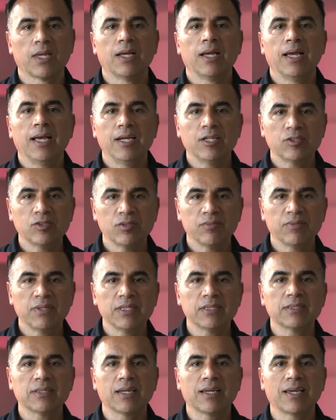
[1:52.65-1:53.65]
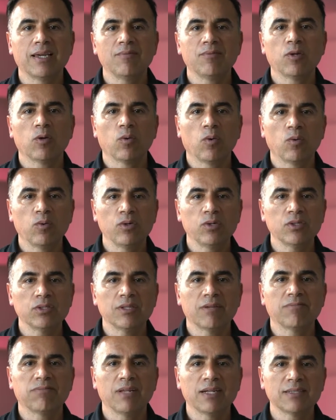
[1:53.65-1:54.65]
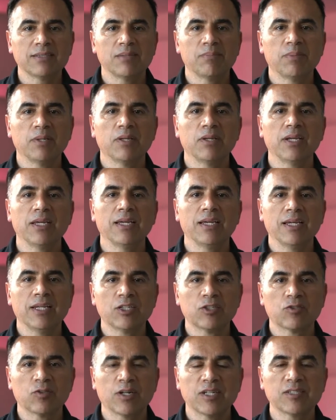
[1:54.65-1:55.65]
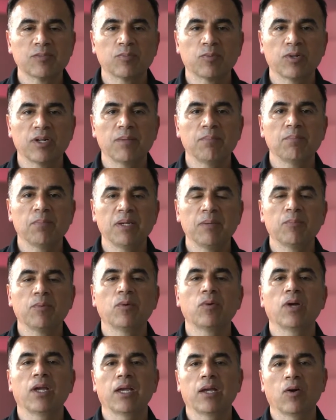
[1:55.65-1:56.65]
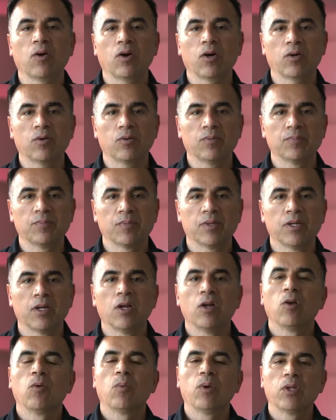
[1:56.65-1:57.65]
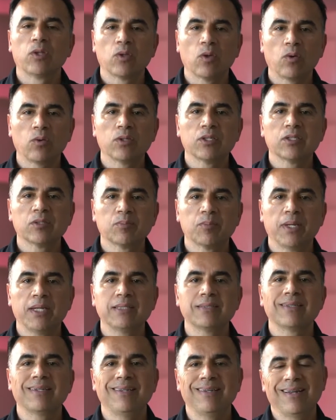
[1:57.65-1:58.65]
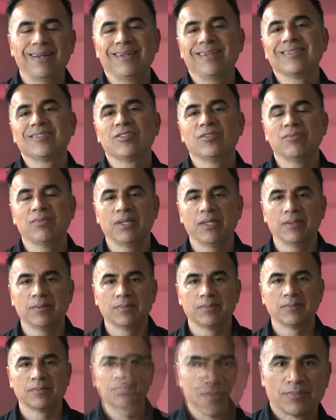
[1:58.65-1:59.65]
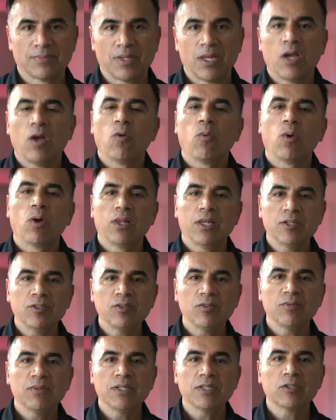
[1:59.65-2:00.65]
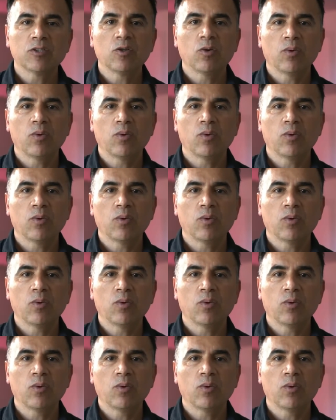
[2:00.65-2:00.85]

SUVs give their owners flexibility in transporting people and cargo, with all the space in an SUV. While SUVs don't